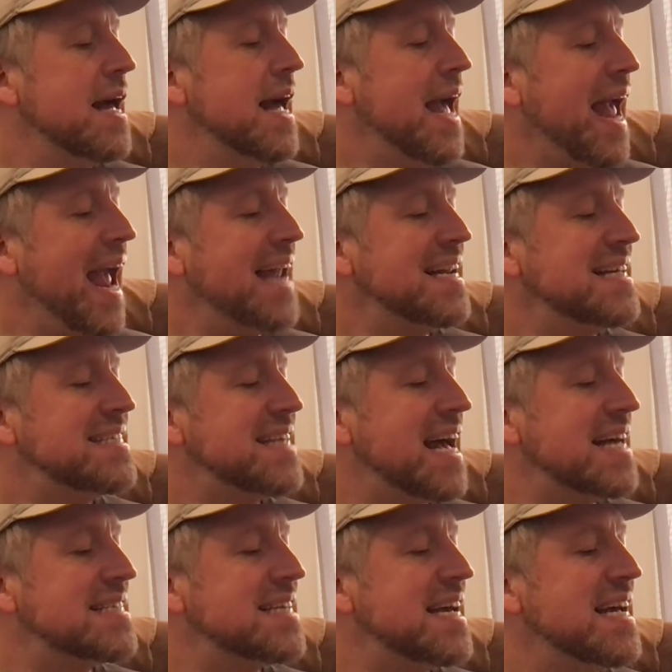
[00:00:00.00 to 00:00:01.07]
Andy
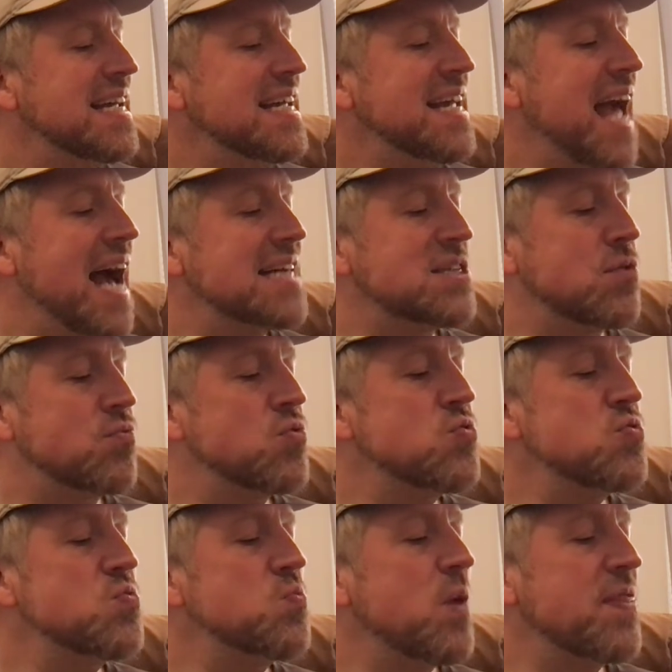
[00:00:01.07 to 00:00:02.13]
says he has a
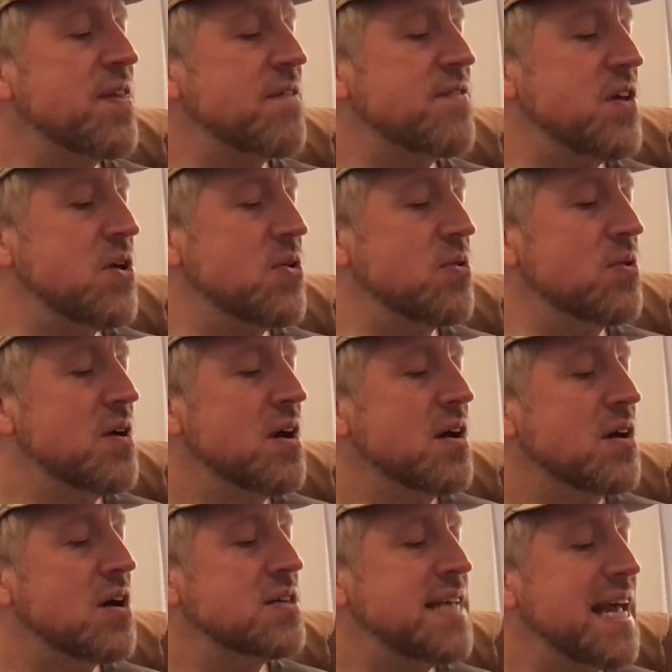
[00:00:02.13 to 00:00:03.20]
room with a view,
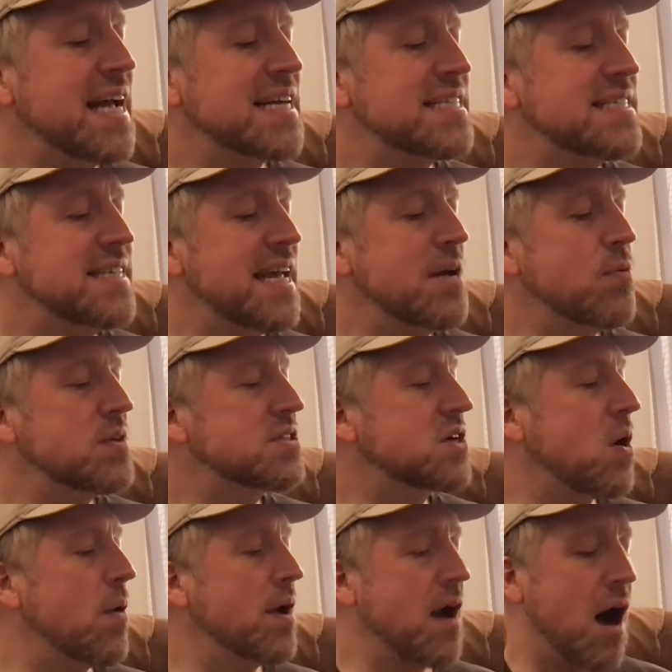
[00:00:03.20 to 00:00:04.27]
'cause he can see what's
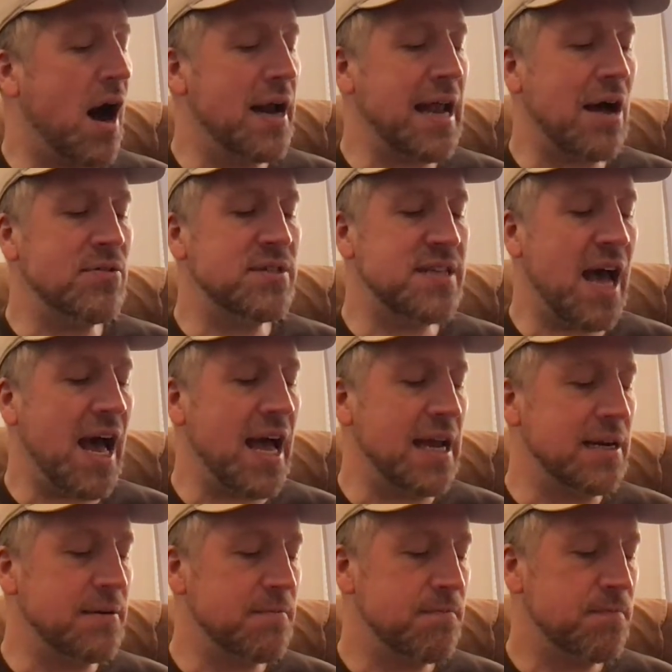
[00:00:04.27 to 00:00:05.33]
going on outside.
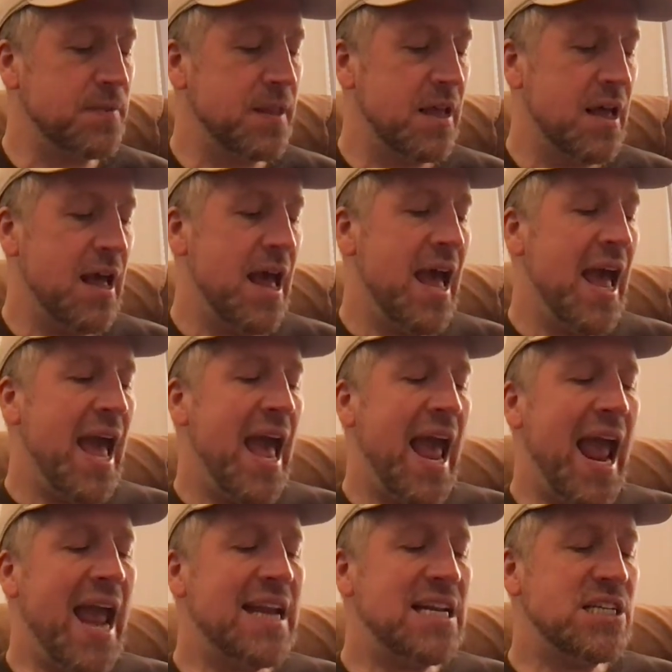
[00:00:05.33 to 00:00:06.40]

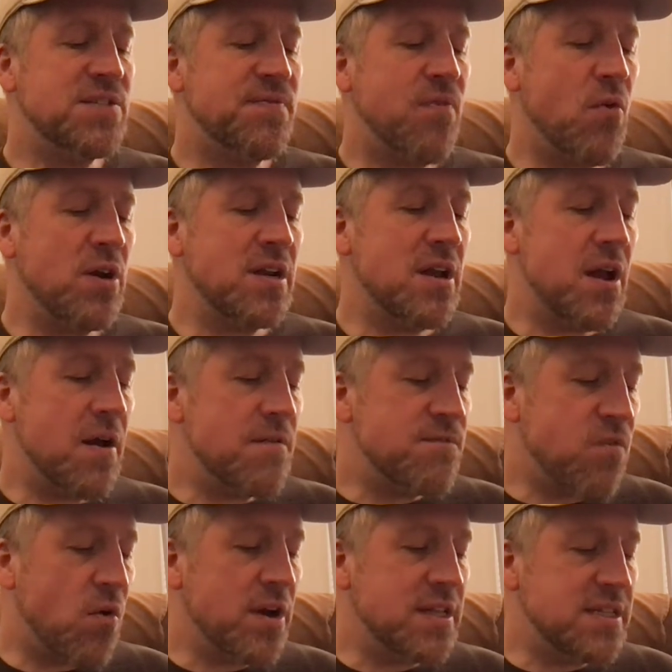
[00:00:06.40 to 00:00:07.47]
Andy's
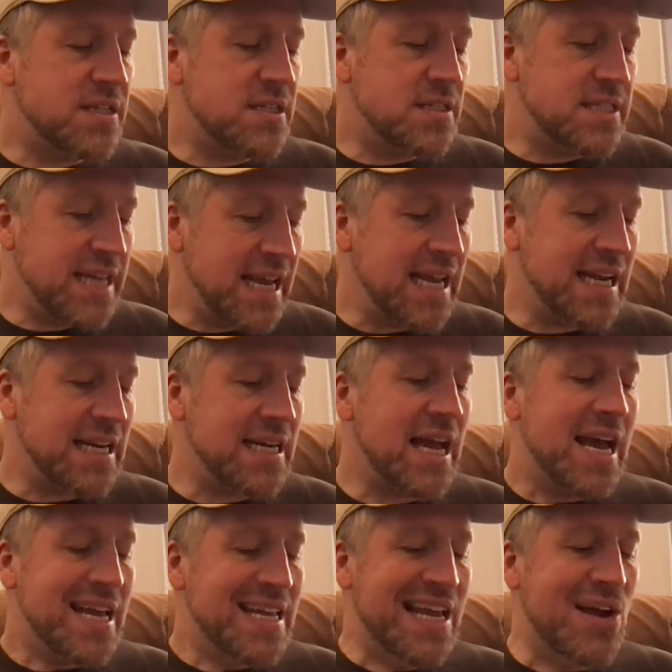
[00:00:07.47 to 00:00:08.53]

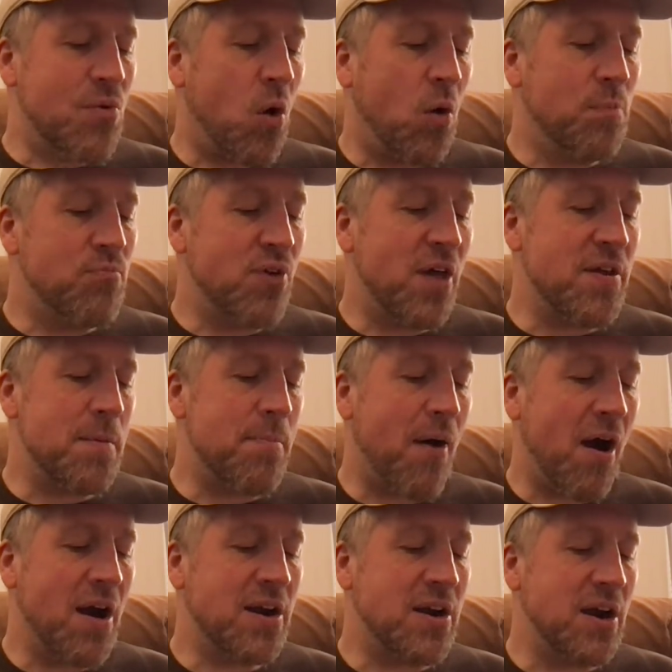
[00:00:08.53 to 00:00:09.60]
14-year-old brother
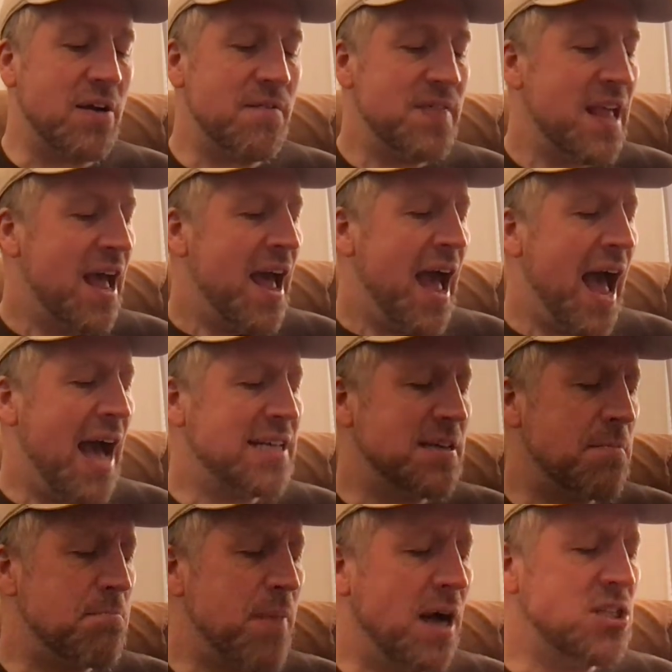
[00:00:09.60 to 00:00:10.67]
Parker has a
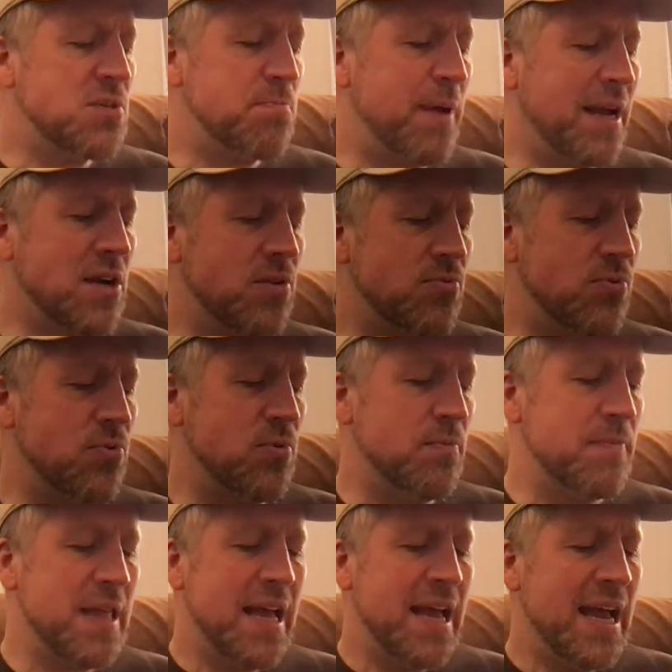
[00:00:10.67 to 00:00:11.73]
much bigger
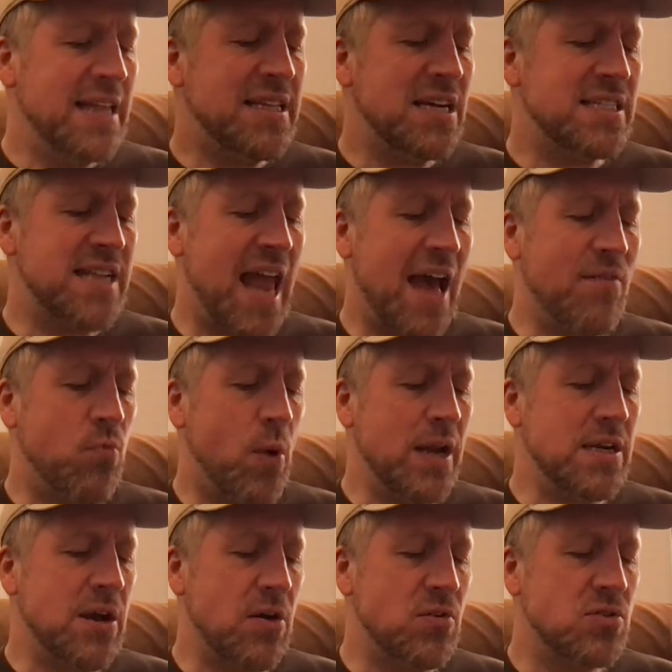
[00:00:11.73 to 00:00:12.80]
room. It doesn't have
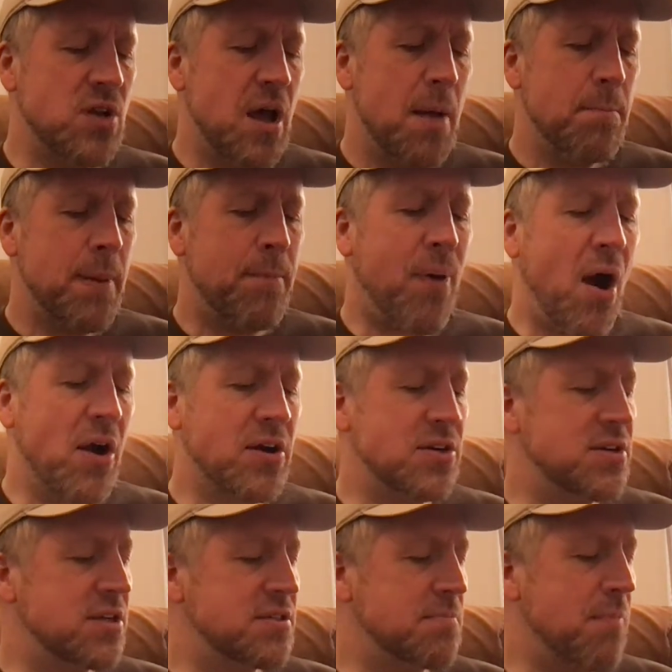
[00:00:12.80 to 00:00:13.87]
windows, but Parker
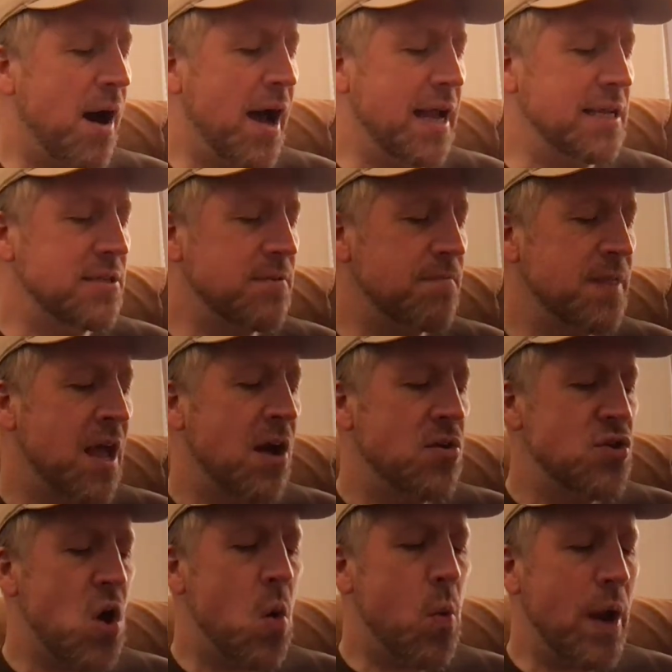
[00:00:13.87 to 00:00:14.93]
doesn't mind.
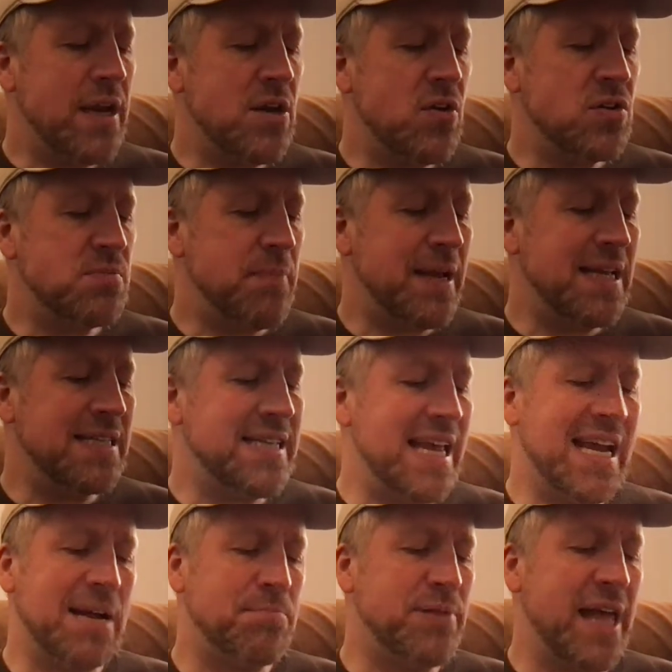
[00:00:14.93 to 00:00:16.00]
No windows means he
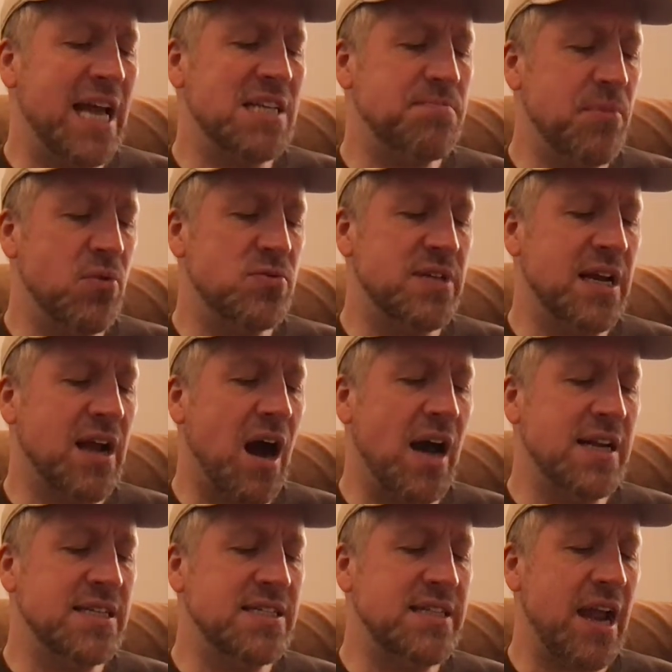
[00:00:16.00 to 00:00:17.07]
can play his music on
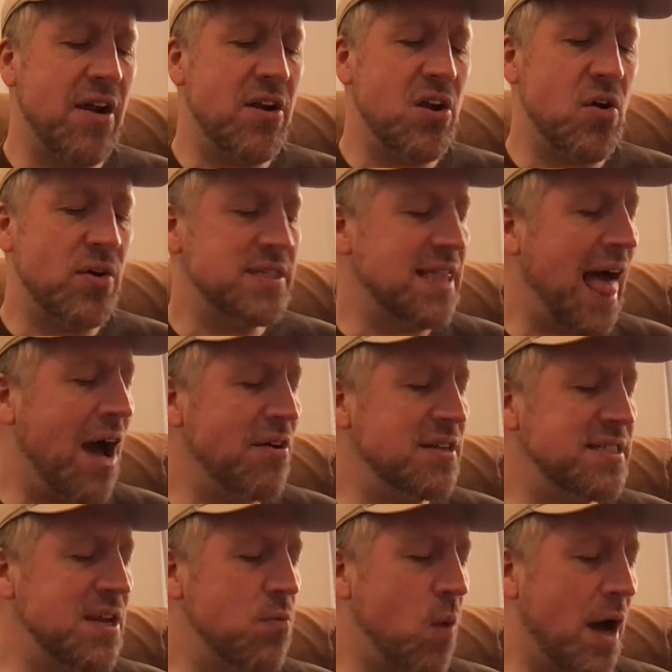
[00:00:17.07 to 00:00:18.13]
his stereo as loud
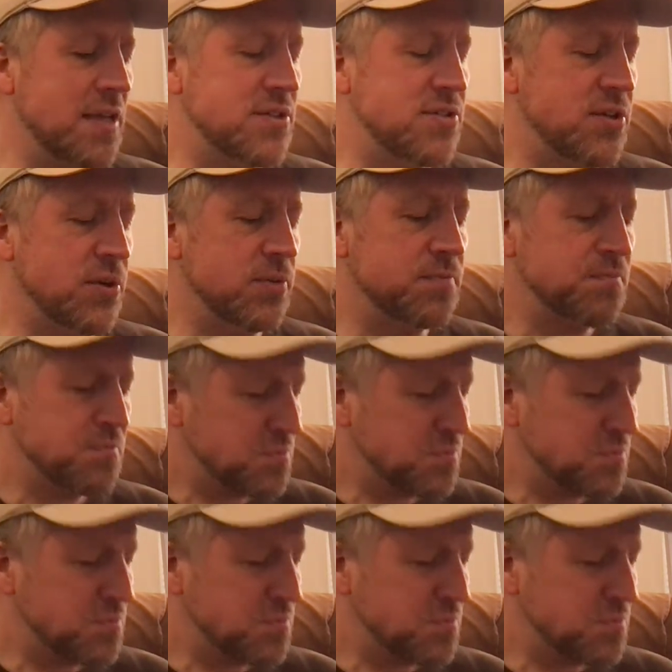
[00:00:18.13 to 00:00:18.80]
as he wants to.